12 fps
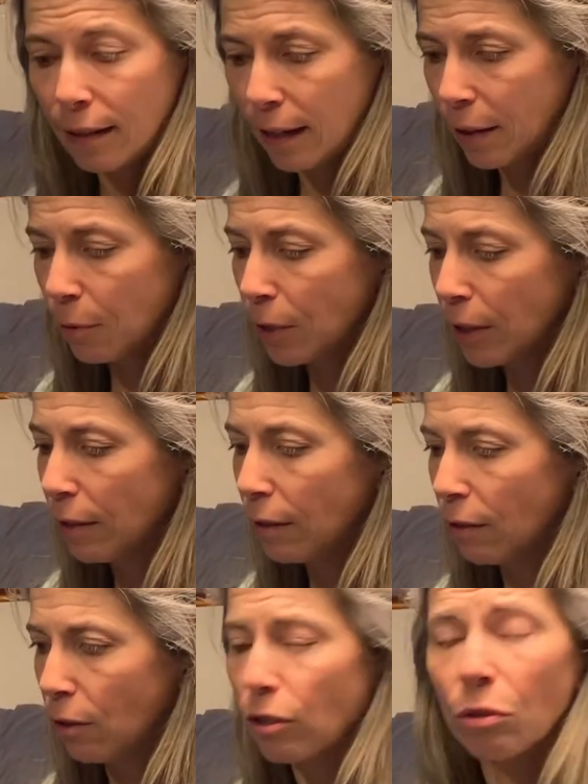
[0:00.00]
I would
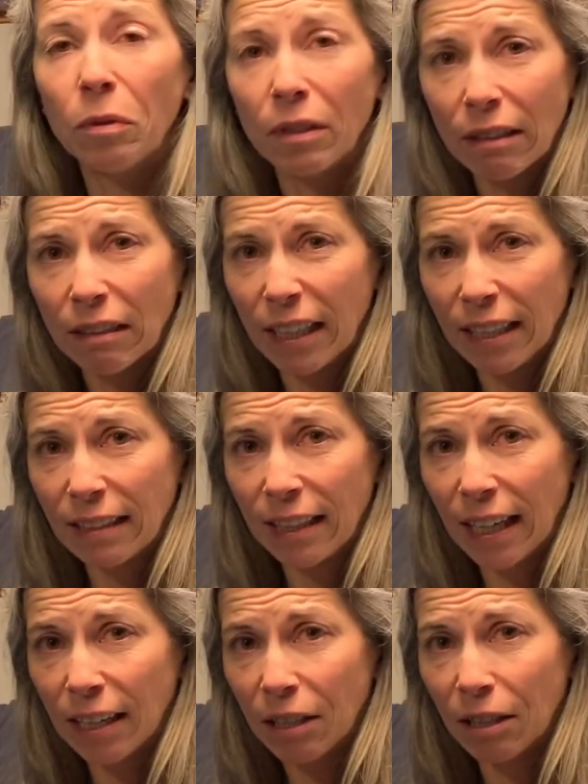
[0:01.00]
ultimately like to
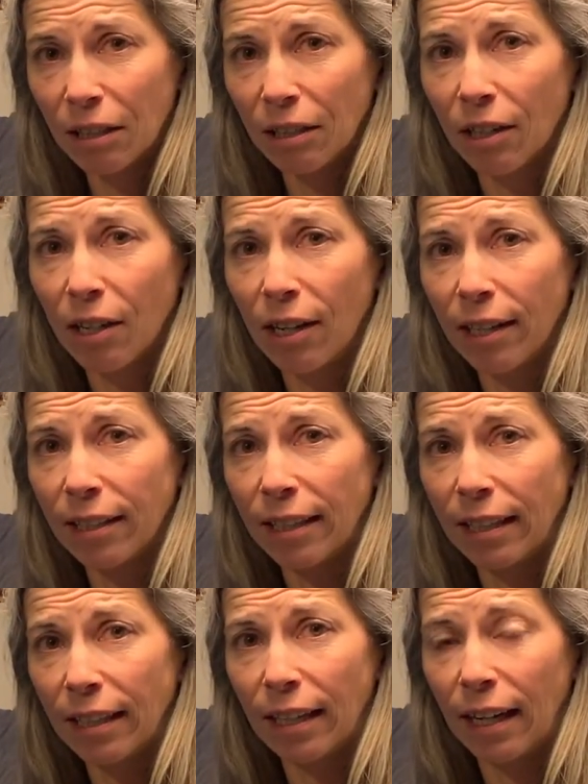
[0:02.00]
get her on an
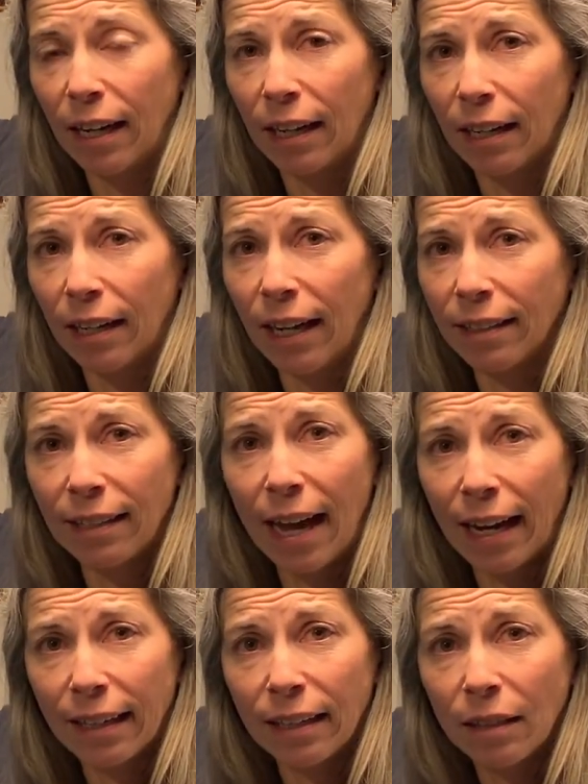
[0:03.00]
S-hack,